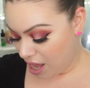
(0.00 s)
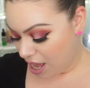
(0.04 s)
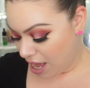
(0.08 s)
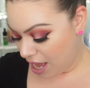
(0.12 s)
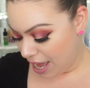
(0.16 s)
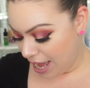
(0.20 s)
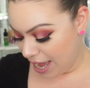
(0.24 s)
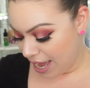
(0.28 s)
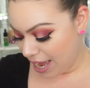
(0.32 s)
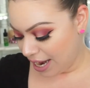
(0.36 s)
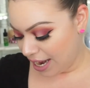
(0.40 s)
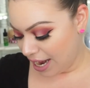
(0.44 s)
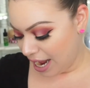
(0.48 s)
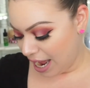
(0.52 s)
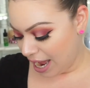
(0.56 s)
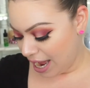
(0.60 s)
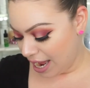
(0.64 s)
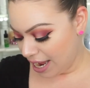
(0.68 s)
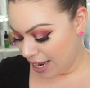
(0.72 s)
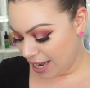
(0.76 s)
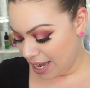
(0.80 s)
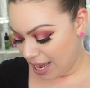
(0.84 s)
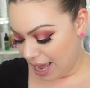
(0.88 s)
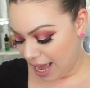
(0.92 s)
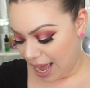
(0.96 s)
And
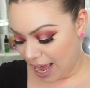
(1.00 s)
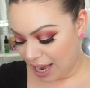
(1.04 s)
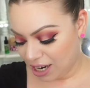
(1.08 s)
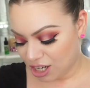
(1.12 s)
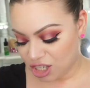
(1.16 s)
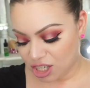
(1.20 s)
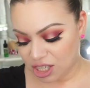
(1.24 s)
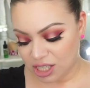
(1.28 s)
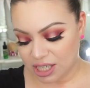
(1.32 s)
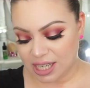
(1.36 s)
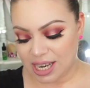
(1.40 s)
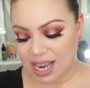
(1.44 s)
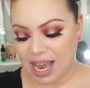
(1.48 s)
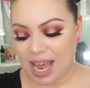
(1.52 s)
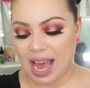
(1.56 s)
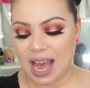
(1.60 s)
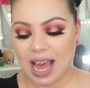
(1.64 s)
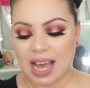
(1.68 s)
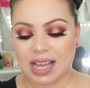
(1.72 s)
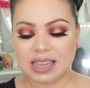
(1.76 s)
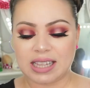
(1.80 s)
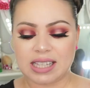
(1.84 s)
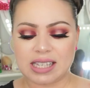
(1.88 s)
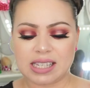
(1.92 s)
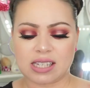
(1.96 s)
I actually
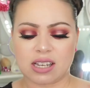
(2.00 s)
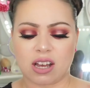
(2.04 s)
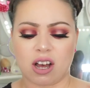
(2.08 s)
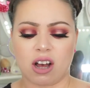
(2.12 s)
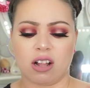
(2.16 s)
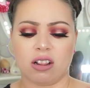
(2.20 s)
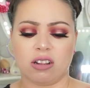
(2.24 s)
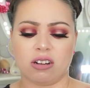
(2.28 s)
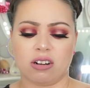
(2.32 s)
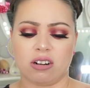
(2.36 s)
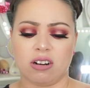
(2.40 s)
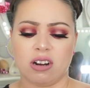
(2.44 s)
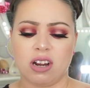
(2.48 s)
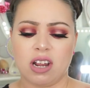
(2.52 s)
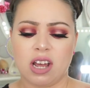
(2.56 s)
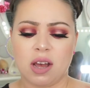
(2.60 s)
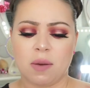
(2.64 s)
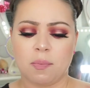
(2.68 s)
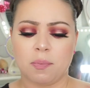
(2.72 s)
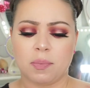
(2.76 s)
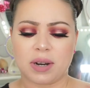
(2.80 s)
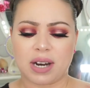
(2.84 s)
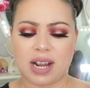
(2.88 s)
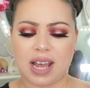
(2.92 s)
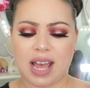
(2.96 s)
had this color,
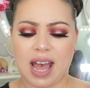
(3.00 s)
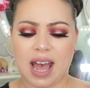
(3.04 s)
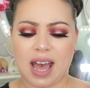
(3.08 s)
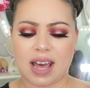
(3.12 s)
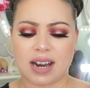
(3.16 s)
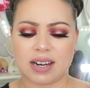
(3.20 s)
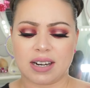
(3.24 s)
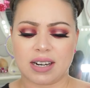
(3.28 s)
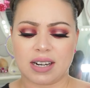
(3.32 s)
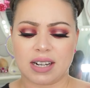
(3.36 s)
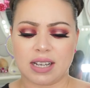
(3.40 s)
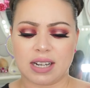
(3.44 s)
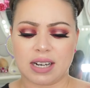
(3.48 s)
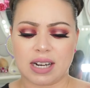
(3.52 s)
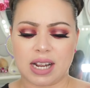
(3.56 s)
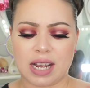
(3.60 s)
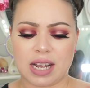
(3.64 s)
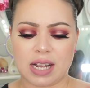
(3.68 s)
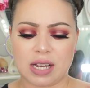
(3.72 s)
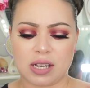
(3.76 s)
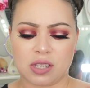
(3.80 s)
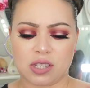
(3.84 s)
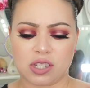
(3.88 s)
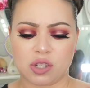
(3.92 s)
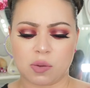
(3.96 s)
but I had it in
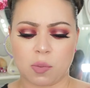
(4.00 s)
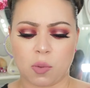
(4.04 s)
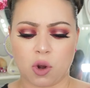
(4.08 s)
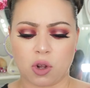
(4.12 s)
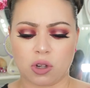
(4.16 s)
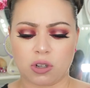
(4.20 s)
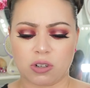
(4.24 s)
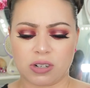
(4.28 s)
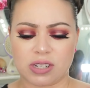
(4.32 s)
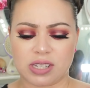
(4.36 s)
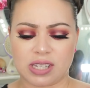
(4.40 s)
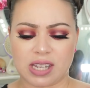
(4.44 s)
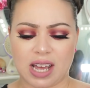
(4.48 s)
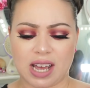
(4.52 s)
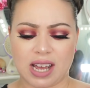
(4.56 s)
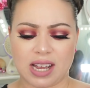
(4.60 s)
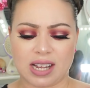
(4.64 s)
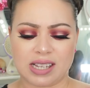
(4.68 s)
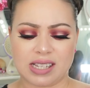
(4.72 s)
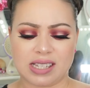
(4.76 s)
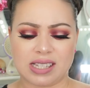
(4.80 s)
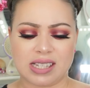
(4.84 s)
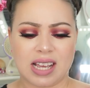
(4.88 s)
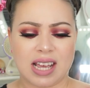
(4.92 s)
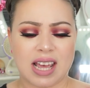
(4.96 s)
a smaller
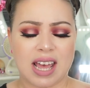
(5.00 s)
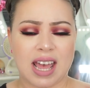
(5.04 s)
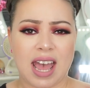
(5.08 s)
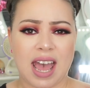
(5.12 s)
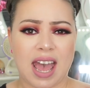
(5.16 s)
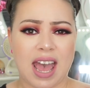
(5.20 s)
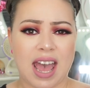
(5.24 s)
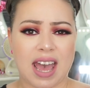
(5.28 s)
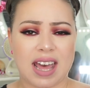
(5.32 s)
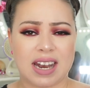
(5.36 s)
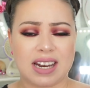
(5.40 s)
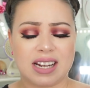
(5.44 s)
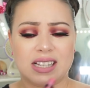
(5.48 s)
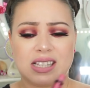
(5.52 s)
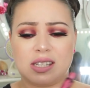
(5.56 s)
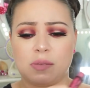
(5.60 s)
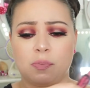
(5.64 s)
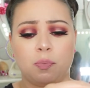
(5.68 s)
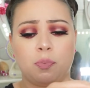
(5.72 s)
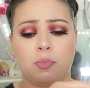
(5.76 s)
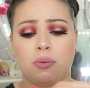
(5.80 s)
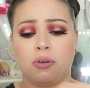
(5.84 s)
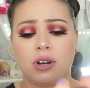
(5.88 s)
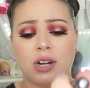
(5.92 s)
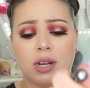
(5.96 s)
size, and it's
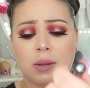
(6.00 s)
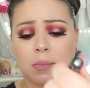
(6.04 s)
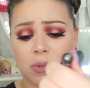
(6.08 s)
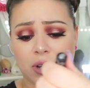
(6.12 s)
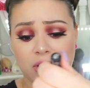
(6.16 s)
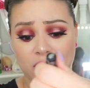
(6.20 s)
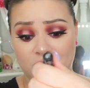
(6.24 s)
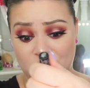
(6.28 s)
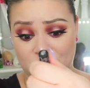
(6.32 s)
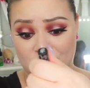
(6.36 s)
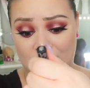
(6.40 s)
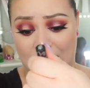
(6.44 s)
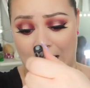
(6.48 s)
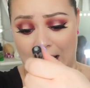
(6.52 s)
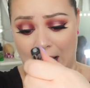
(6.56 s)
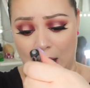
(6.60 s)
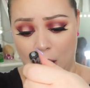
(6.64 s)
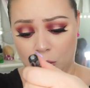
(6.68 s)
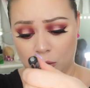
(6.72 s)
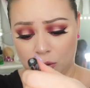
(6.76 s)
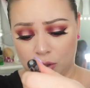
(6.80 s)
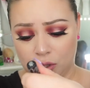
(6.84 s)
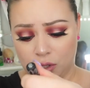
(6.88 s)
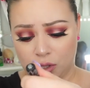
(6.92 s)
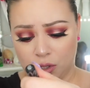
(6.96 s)
pretty much
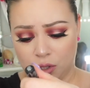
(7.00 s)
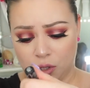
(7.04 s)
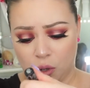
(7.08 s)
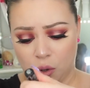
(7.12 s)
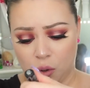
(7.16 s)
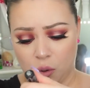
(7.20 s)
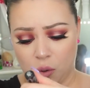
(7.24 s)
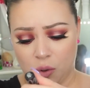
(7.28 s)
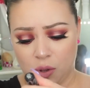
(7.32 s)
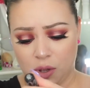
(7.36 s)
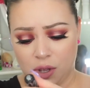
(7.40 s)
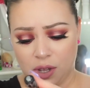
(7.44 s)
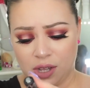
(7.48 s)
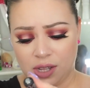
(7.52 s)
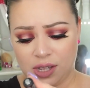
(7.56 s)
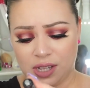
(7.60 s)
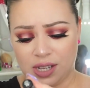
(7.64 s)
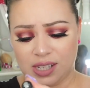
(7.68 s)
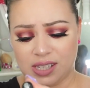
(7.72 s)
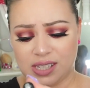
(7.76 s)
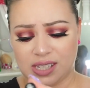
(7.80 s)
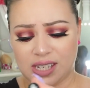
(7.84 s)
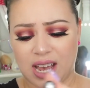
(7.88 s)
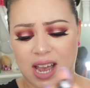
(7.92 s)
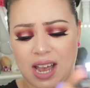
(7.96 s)
out. So
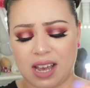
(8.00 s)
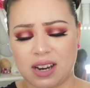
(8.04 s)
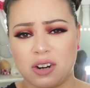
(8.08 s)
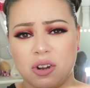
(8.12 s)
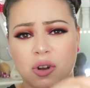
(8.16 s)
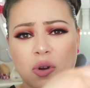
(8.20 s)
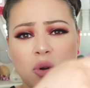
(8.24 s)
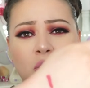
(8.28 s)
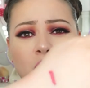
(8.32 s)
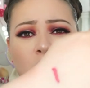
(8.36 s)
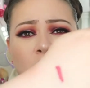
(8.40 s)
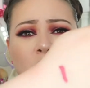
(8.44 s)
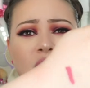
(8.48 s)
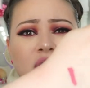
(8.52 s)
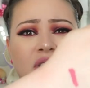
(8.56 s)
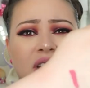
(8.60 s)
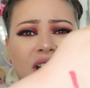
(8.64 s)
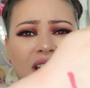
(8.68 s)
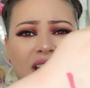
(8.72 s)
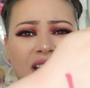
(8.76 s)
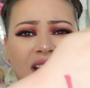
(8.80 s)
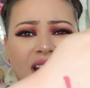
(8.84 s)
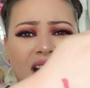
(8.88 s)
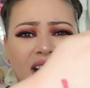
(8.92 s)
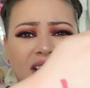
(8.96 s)
it's kind of cool that
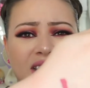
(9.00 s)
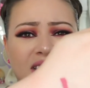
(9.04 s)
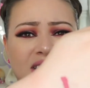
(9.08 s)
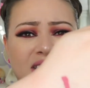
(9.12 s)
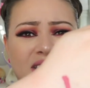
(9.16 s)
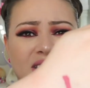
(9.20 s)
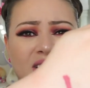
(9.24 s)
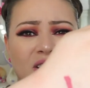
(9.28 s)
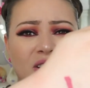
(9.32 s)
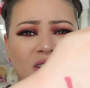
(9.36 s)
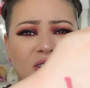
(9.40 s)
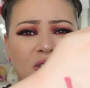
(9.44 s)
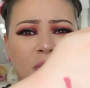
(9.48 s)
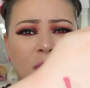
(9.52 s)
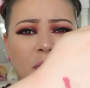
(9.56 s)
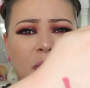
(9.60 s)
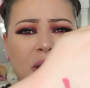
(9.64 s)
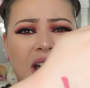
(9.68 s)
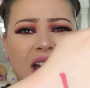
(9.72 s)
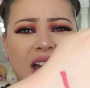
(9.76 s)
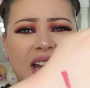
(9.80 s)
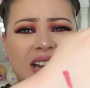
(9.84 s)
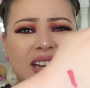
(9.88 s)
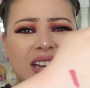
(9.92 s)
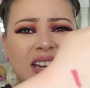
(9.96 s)
I got this color
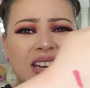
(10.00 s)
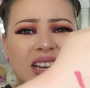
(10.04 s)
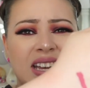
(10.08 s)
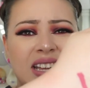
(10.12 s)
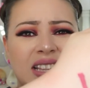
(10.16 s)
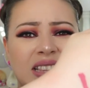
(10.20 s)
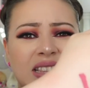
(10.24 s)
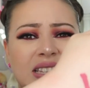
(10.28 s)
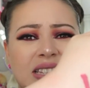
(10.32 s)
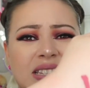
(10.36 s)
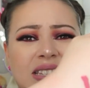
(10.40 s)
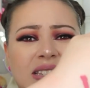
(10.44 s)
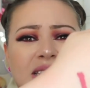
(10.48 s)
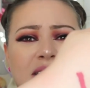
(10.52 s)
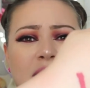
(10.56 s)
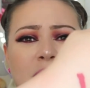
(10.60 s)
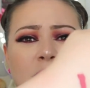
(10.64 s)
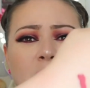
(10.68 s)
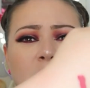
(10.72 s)
back. This is a